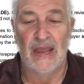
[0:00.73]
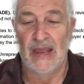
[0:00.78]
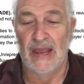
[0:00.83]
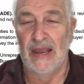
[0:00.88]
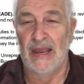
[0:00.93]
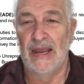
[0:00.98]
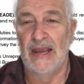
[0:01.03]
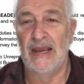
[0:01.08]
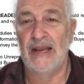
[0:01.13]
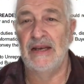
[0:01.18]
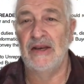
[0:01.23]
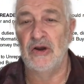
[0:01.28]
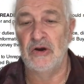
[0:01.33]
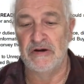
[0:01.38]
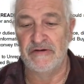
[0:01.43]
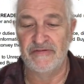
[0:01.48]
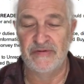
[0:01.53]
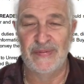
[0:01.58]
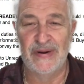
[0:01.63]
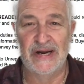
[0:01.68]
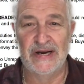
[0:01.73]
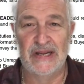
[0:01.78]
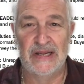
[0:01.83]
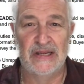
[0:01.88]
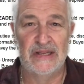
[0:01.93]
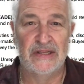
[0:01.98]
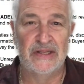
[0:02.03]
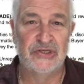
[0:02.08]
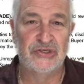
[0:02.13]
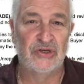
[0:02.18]
Hello everybody,
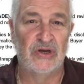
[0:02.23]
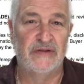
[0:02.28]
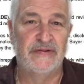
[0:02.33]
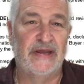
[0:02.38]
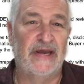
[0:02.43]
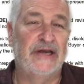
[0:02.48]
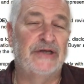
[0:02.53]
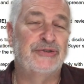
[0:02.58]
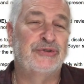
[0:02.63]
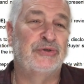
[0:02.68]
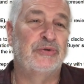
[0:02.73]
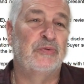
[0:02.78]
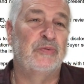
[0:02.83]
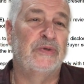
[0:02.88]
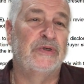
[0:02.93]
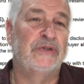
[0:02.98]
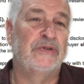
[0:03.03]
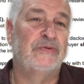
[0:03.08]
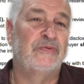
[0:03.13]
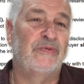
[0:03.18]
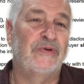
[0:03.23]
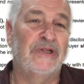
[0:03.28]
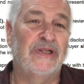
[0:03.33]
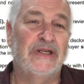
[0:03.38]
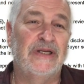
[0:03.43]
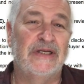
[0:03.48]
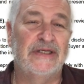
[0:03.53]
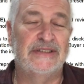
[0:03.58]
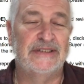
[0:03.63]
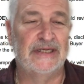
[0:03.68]
this is Arthur Hasher with
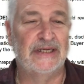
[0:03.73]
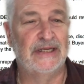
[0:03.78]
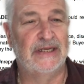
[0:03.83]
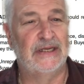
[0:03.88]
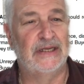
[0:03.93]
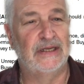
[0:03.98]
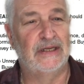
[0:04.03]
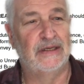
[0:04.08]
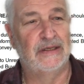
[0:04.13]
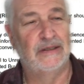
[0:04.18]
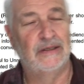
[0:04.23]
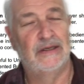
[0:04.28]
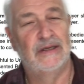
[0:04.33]
Realty City.